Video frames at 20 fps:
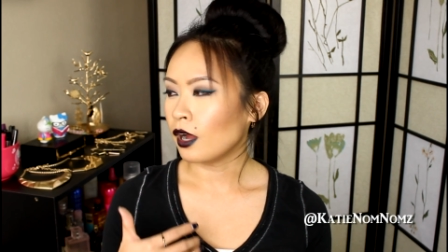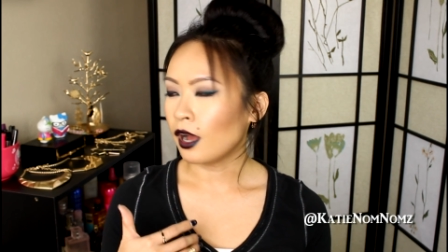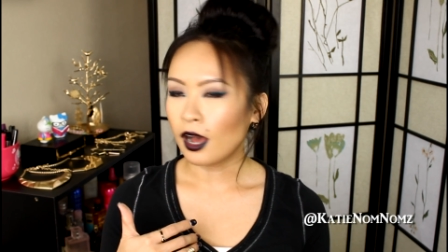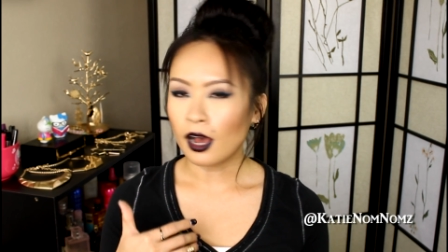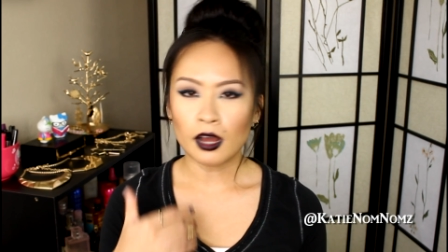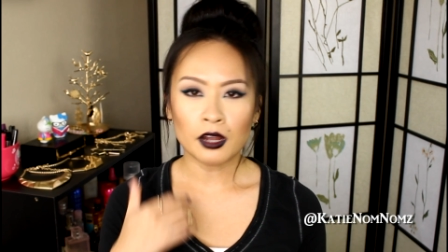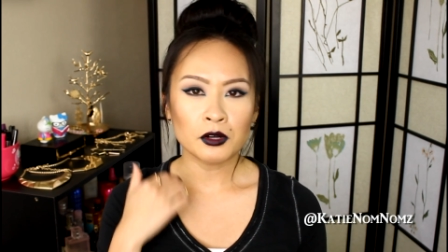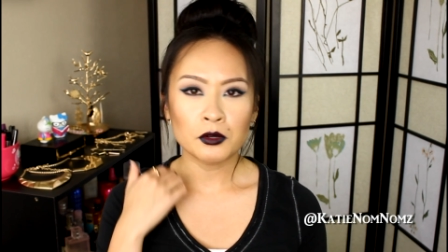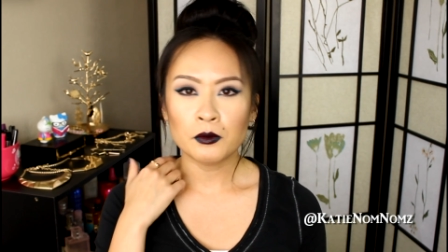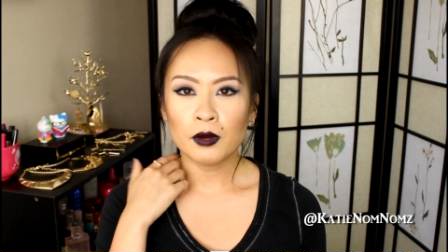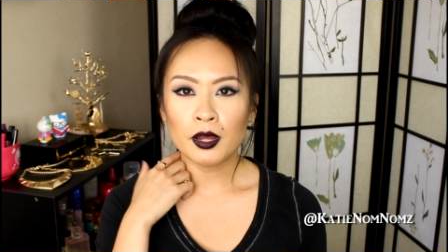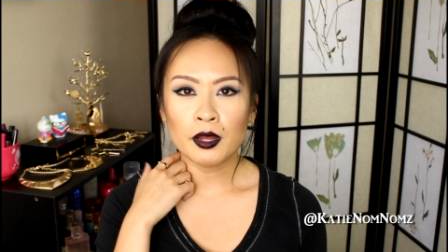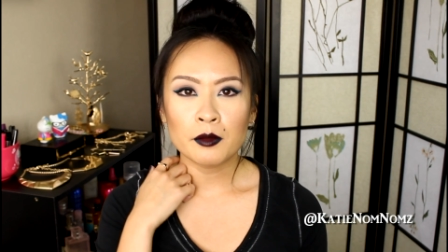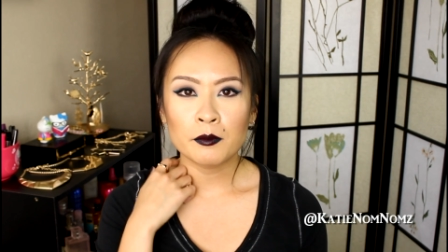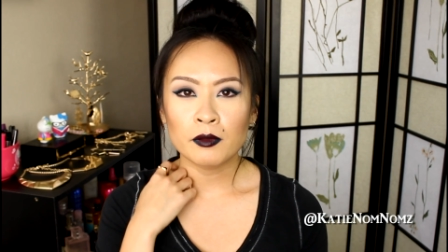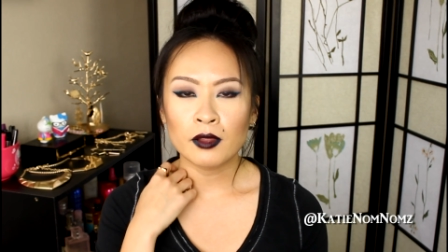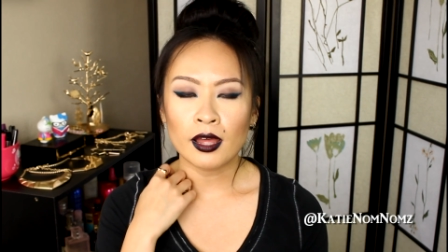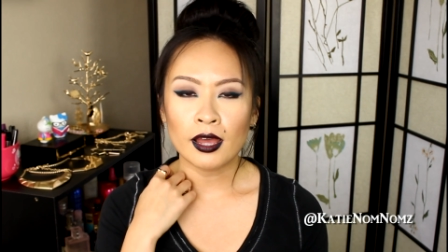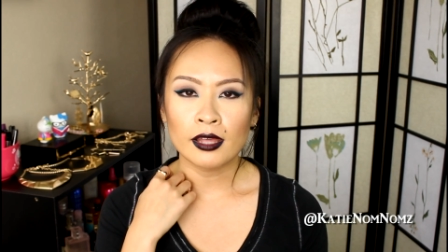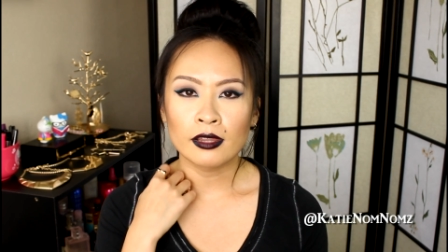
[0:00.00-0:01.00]
How do I
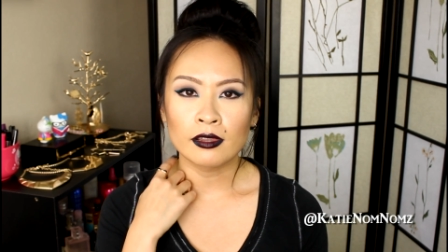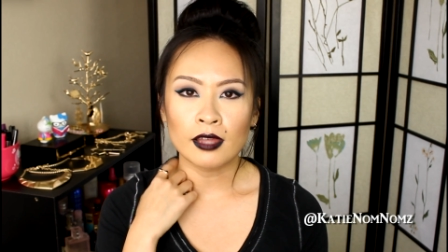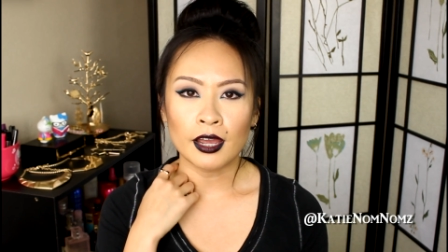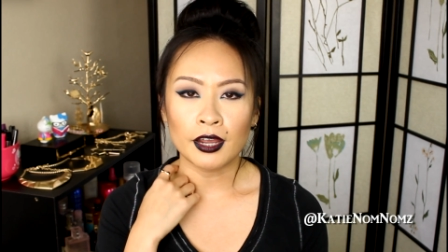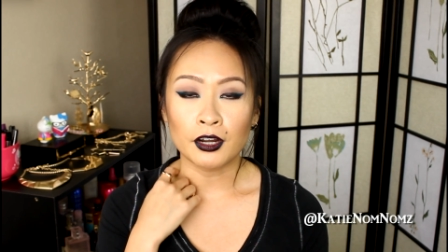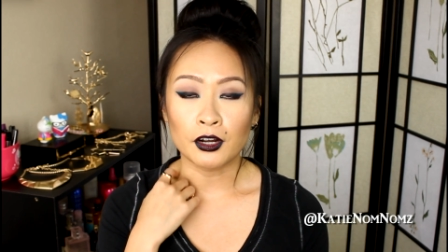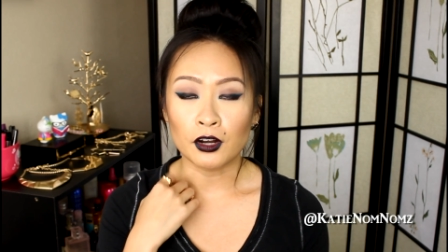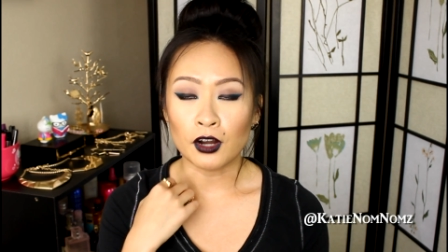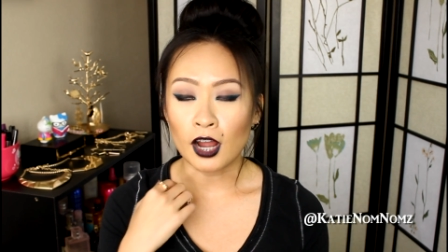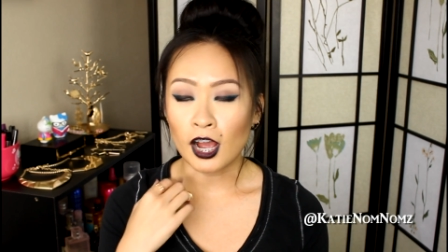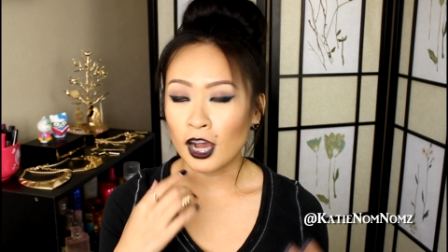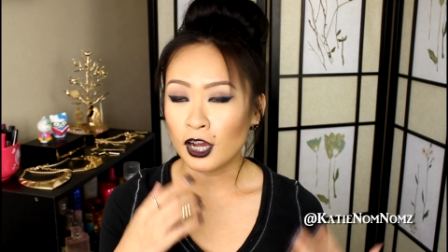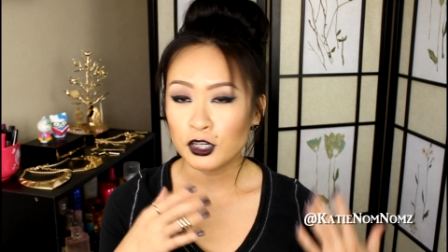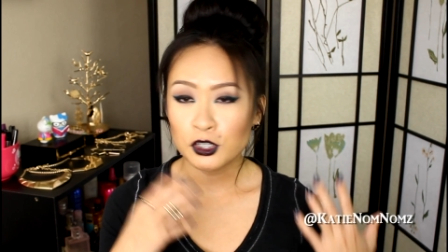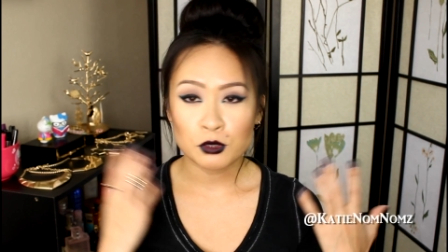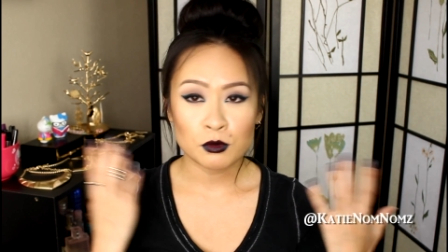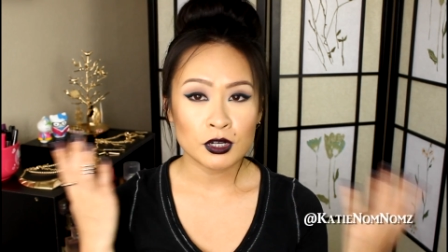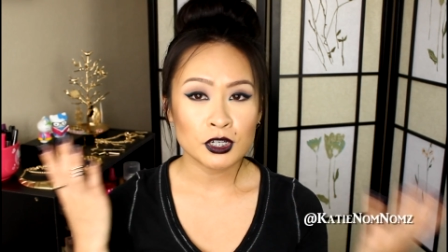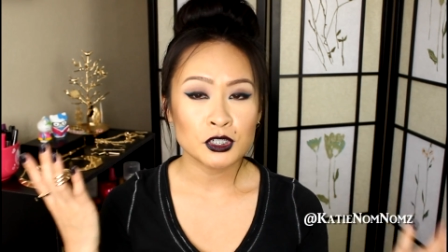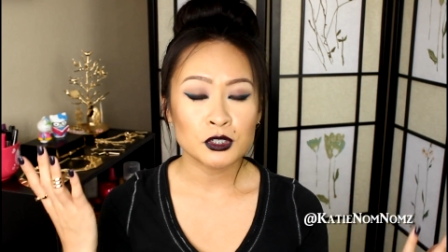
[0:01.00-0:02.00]
apply liner?
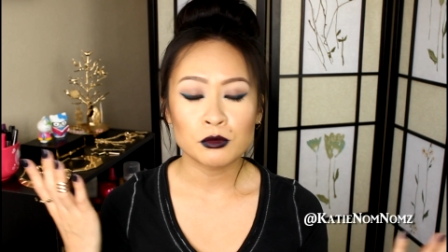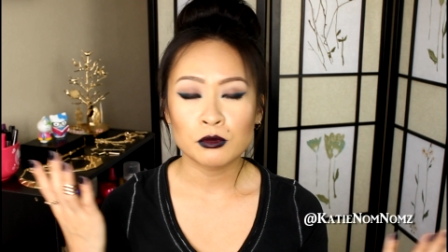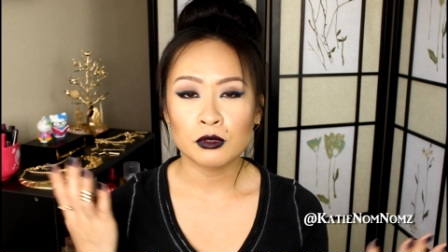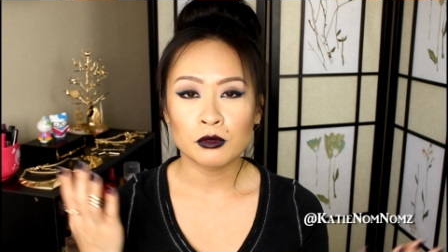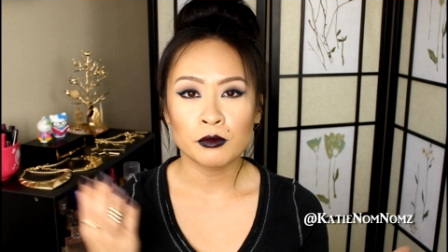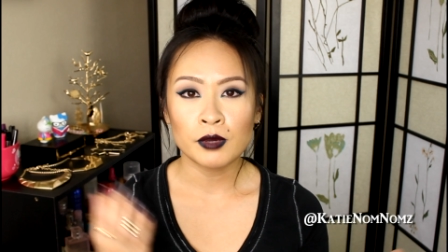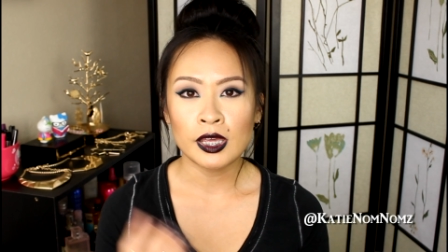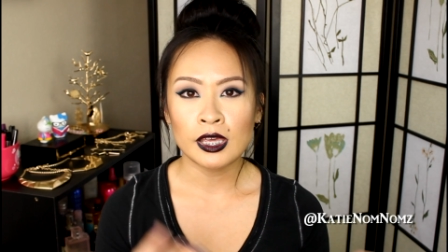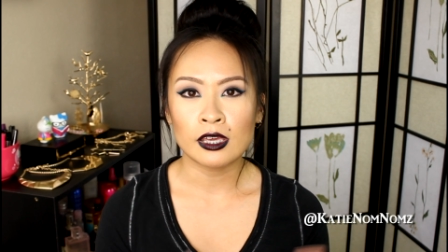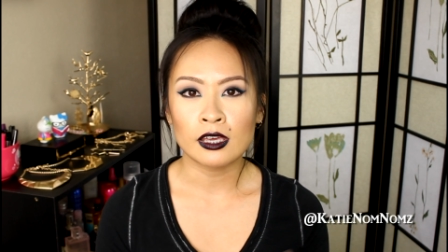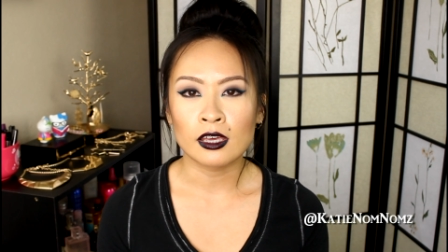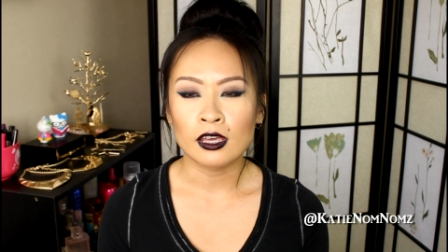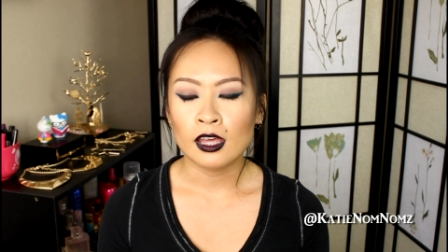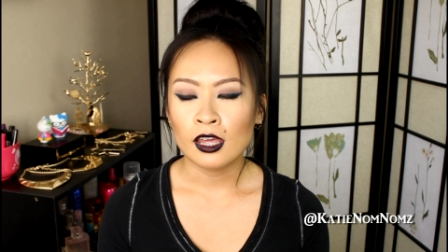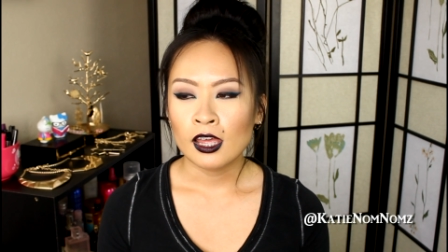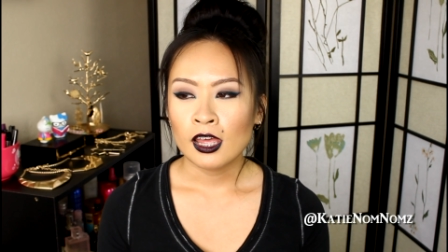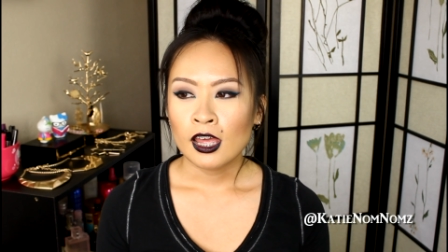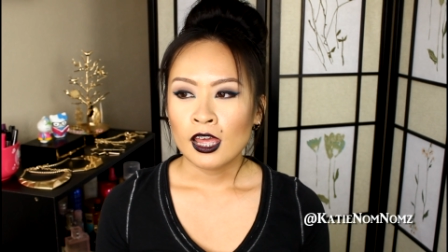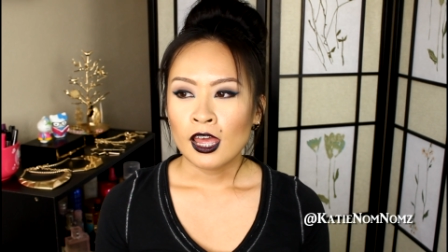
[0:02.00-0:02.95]
How do I do a wing?